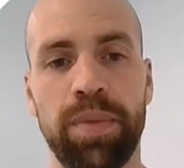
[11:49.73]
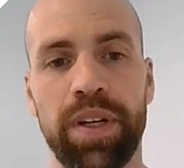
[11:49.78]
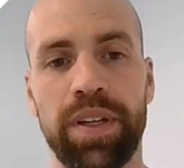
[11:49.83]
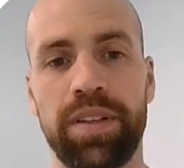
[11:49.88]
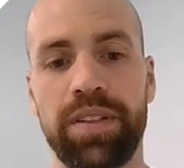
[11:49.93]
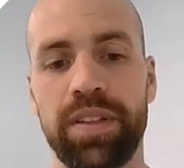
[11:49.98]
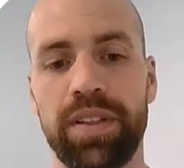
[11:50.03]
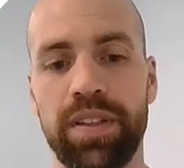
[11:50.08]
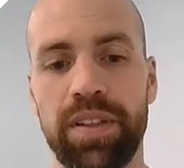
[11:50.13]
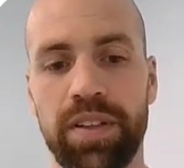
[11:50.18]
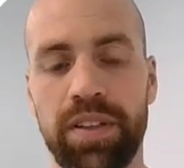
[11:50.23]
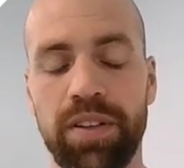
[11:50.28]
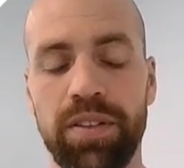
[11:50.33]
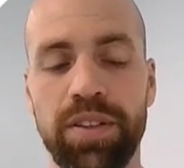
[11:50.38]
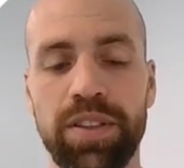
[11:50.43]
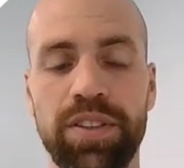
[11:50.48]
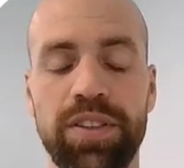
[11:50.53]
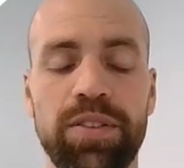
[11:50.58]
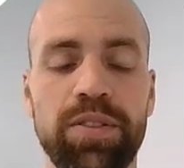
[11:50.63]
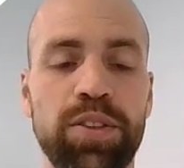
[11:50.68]
But
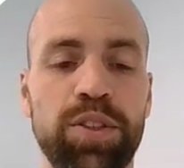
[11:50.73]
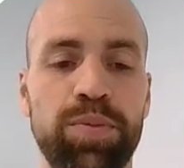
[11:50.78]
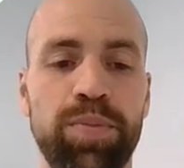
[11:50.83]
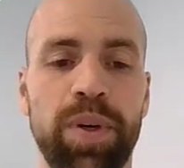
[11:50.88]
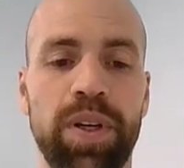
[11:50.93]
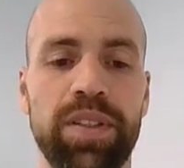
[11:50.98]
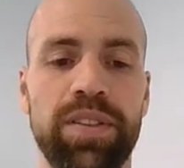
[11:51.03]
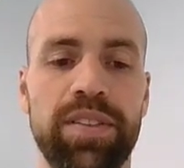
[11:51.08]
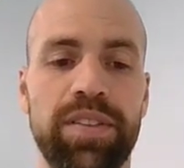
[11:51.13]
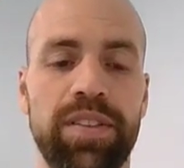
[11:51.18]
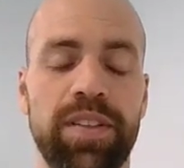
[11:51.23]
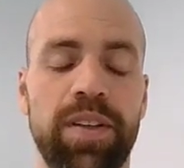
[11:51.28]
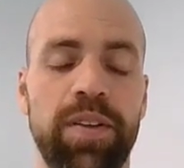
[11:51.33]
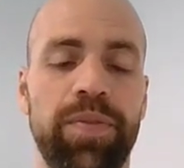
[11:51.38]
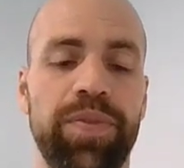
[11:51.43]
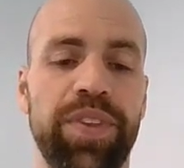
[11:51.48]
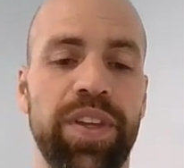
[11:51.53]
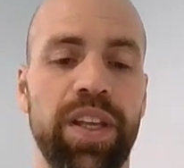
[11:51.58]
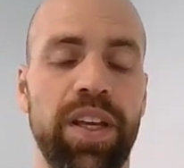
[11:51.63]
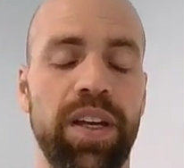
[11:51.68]
those two spots
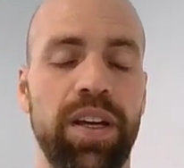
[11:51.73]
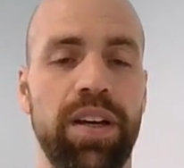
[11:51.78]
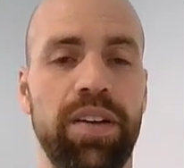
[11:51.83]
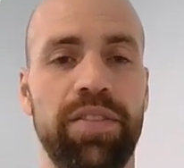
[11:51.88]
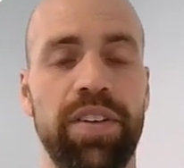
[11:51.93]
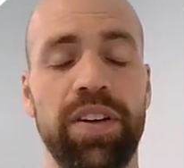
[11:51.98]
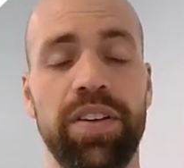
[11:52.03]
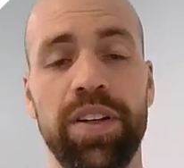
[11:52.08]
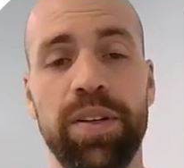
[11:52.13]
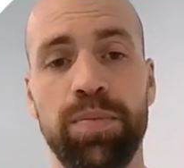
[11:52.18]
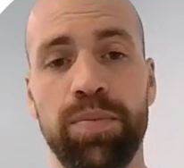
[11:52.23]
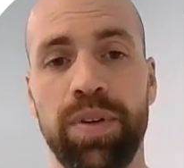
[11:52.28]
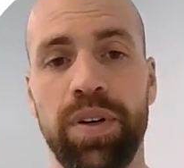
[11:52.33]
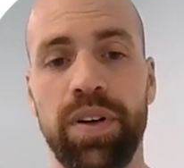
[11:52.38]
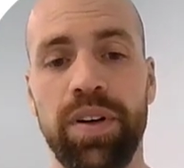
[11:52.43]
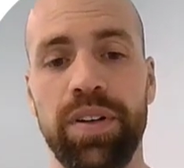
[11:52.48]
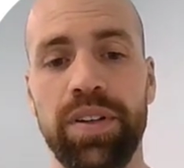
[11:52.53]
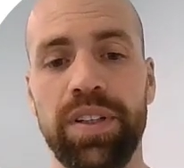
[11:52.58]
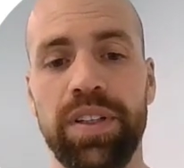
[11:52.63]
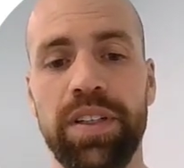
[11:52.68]
are very
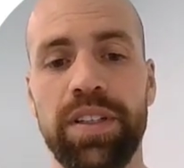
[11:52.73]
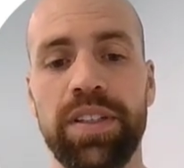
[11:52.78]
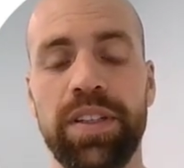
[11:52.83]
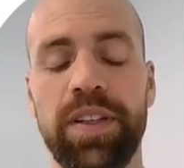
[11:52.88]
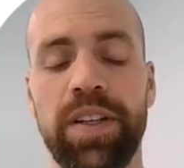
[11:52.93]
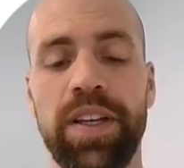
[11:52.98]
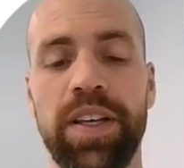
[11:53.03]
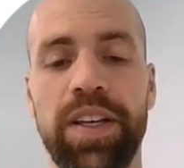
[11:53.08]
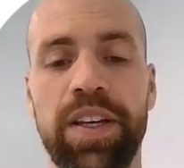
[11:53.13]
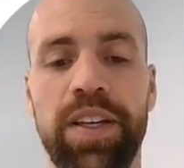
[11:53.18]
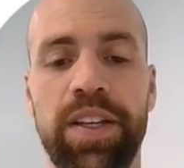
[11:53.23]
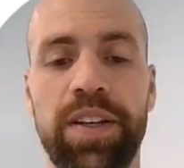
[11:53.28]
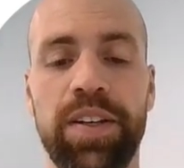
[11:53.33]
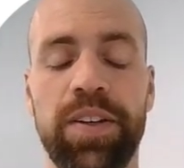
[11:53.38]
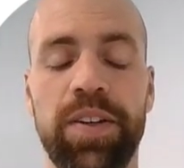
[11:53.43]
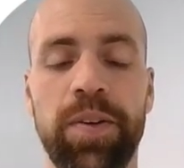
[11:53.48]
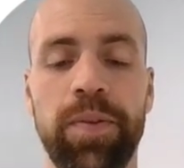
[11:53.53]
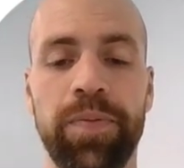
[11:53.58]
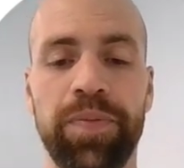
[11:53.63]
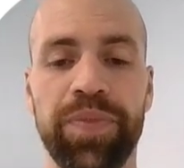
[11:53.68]
important,
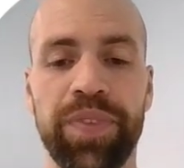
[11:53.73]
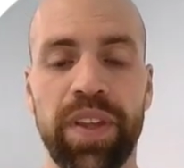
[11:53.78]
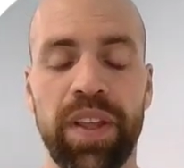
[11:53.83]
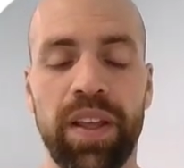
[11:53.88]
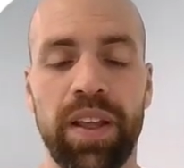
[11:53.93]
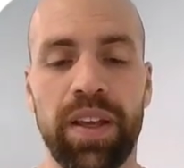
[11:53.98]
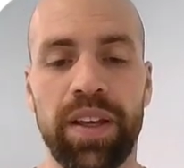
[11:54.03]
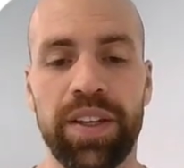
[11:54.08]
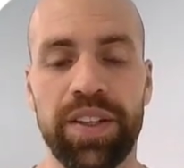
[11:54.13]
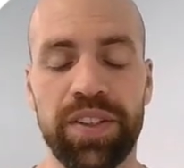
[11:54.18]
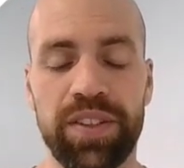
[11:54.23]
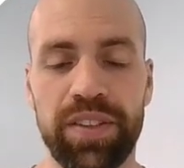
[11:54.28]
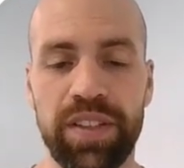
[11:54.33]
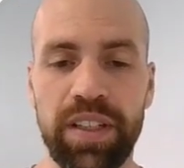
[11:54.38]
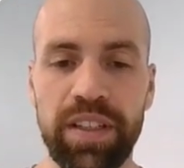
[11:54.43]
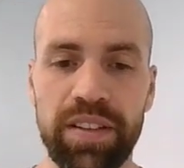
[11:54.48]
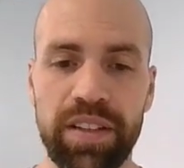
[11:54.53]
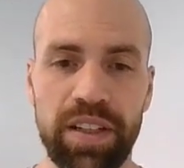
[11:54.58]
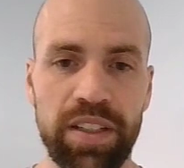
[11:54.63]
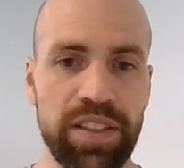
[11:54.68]
and you
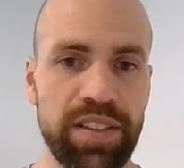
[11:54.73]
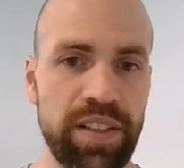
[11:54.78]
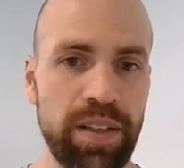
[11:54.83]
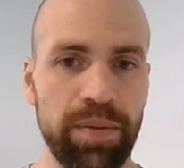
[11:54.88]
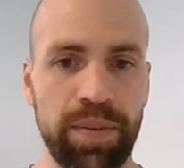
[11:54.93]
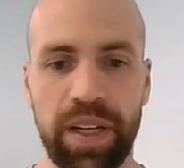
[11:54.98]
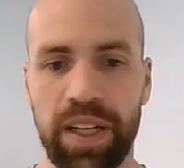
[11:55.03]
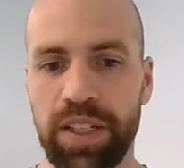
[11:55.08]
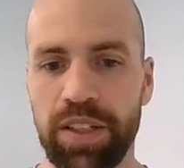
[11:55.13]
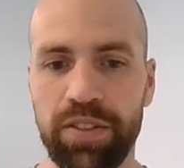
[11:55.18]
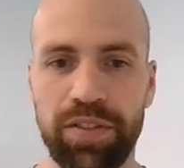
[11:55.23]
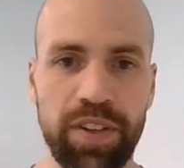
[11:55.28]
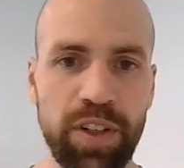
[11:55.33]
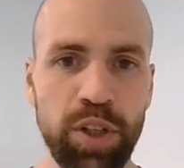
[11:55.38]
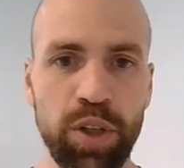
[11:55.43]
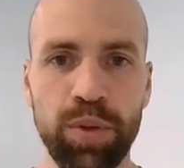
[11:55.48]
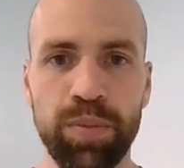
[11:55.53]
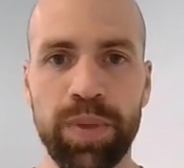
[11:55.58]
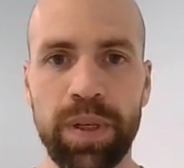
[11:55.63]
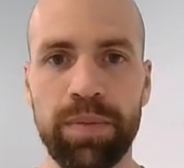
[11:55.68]
see there is some kind of
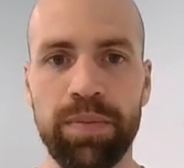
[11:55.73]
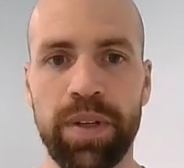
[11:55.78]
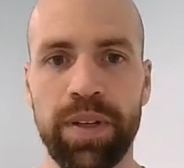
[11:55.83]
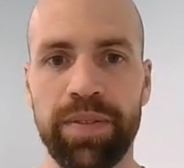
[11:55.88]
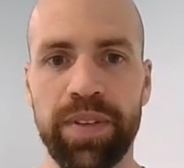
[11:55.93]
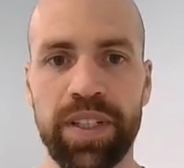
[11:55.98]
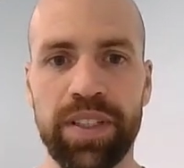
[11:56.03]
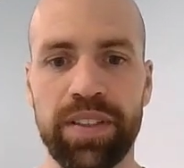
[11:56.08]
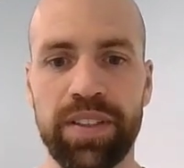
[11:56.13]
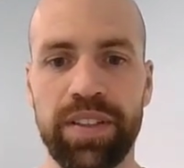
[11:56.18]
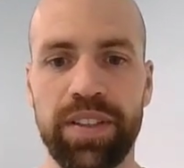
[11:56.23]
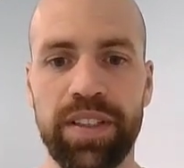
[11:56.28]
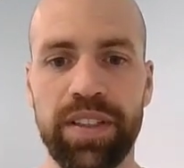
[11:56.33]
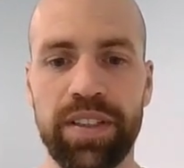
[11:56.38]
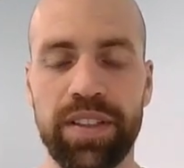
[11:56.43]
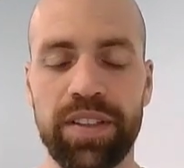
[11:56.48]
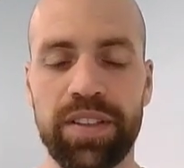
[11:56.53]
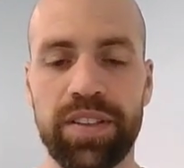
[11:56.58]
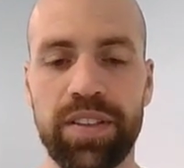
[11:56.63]
loop implemented here.